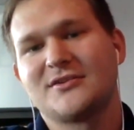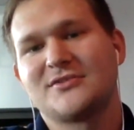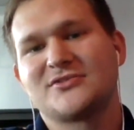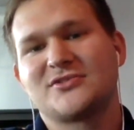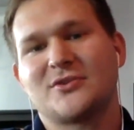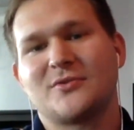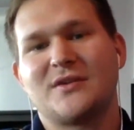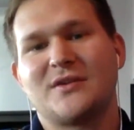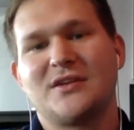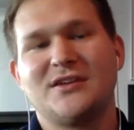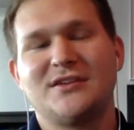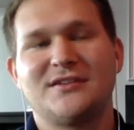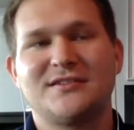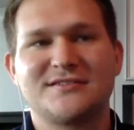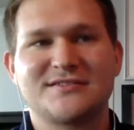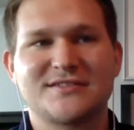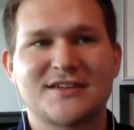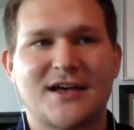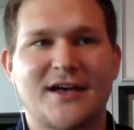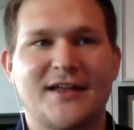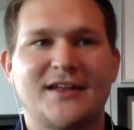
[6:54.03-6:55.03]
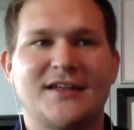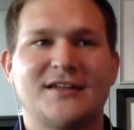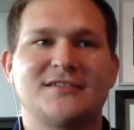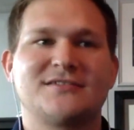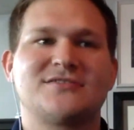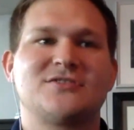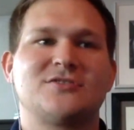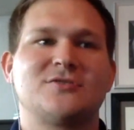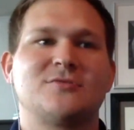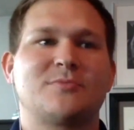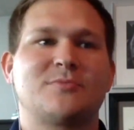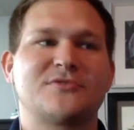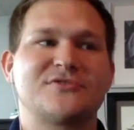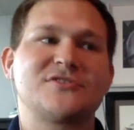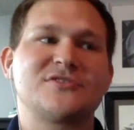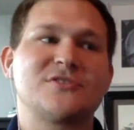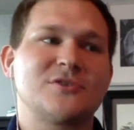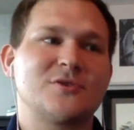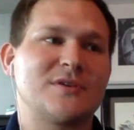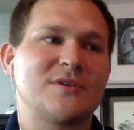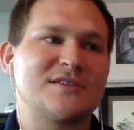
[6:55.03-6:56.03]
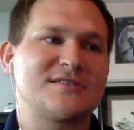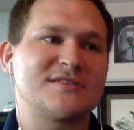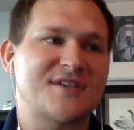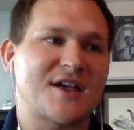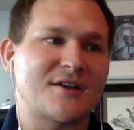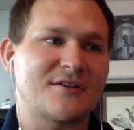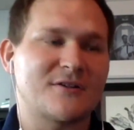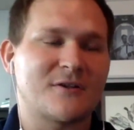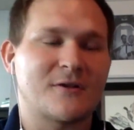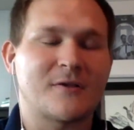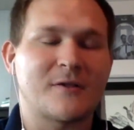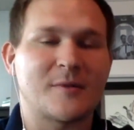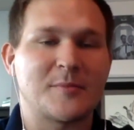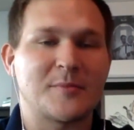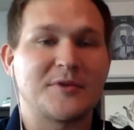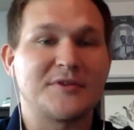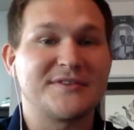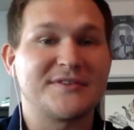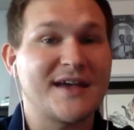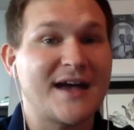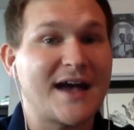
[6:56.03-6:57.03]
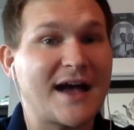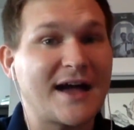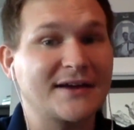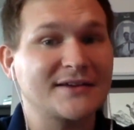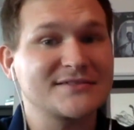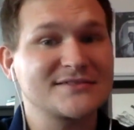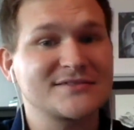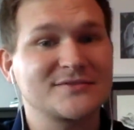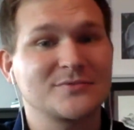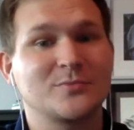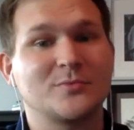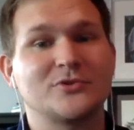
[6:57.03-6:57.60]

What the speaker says: So he decided to pursue his LLM in tax,